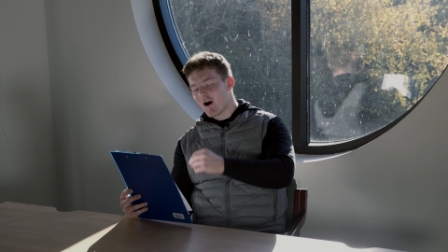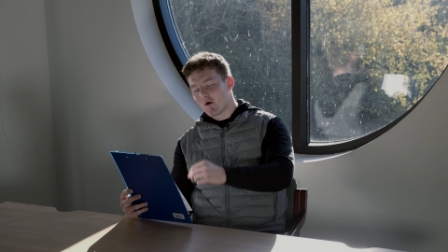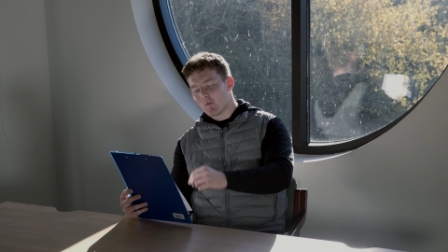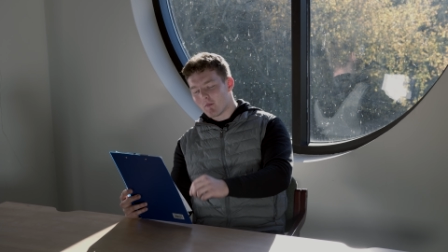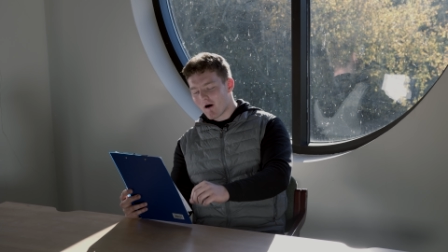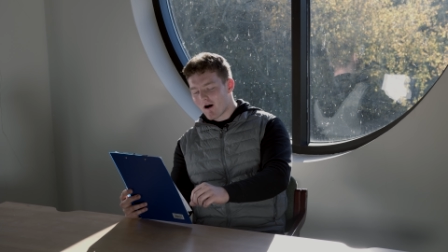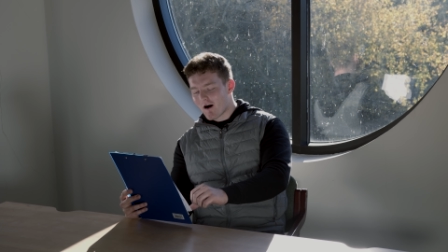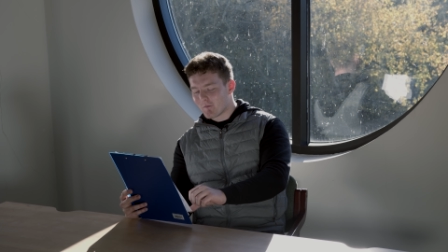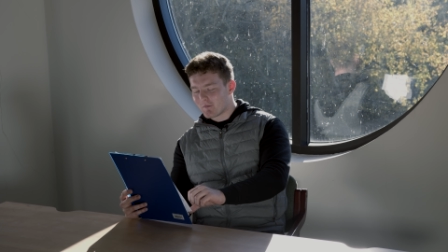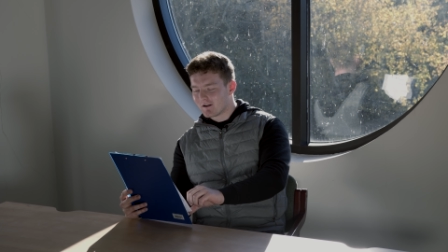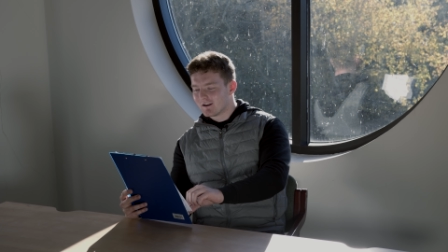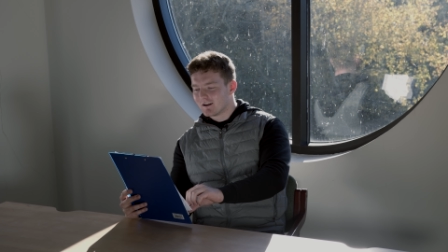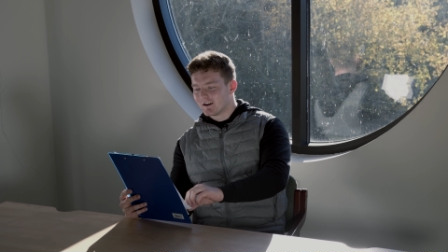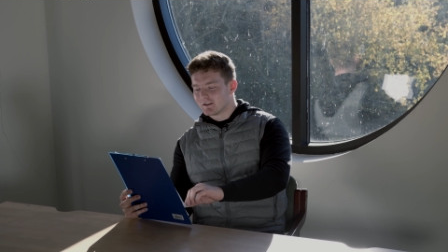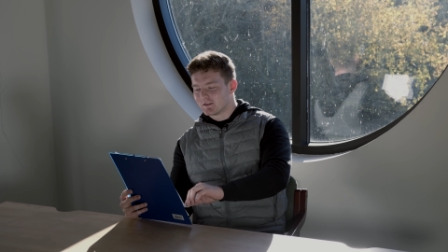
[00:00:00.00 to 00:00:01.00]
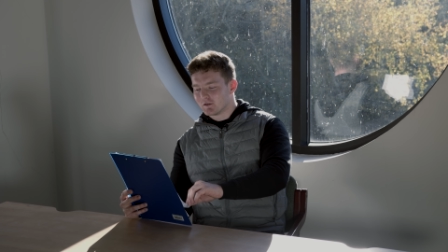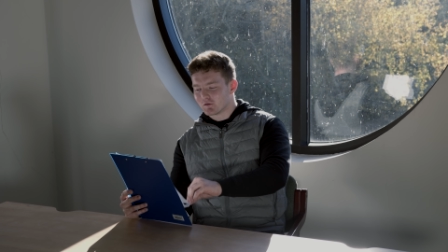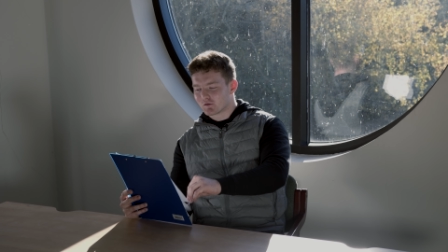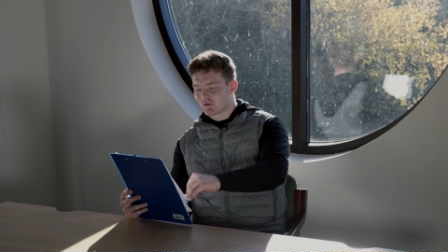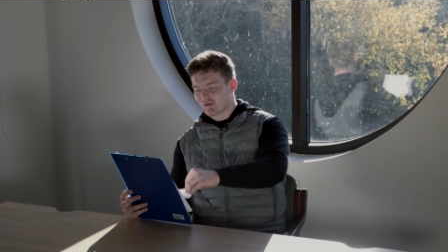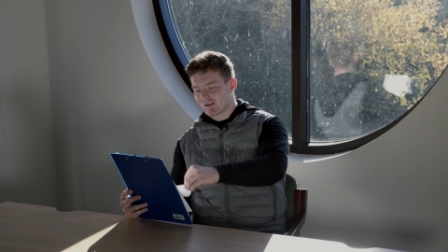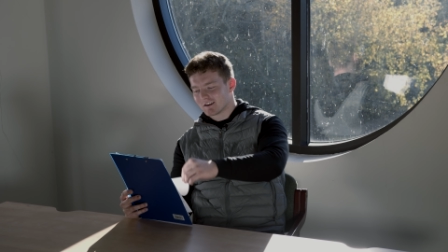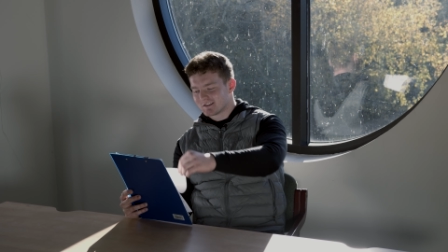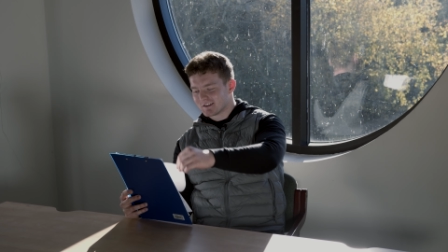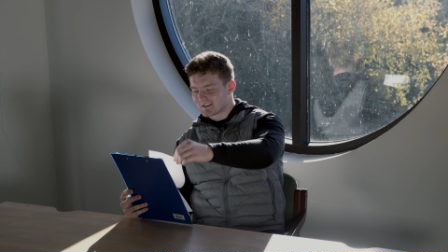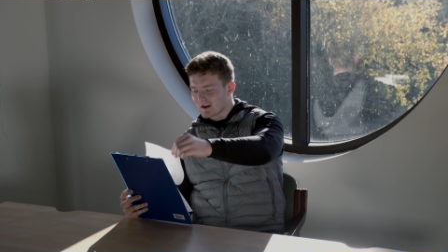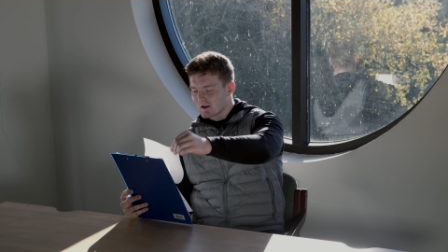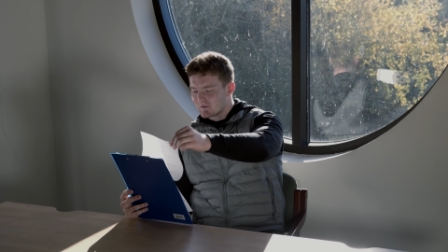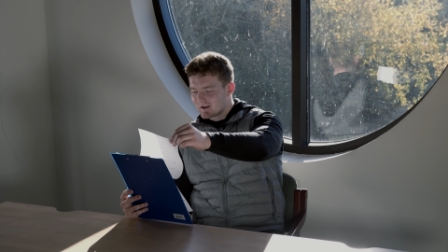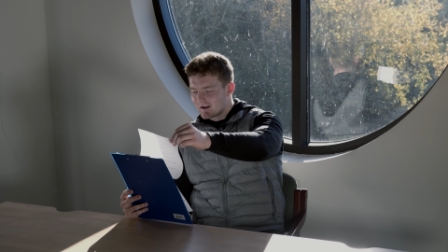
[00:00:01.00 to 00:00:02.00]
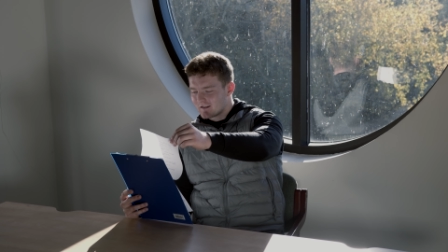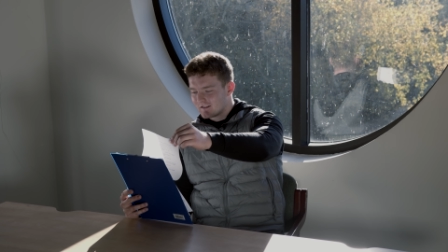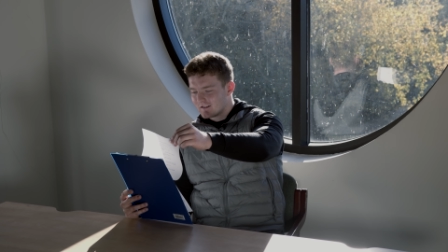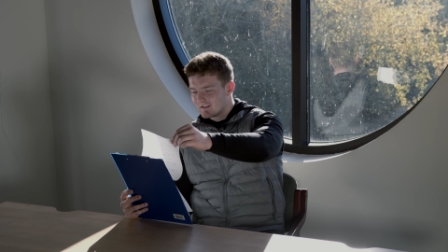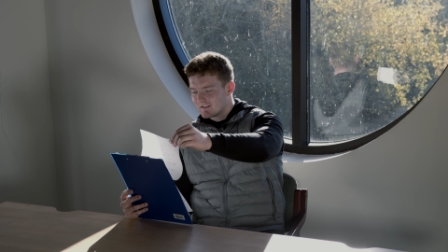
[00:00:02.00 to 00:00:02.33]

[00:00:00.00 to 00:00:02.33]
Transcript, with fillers: oh, Bob, you crazy son of a gun.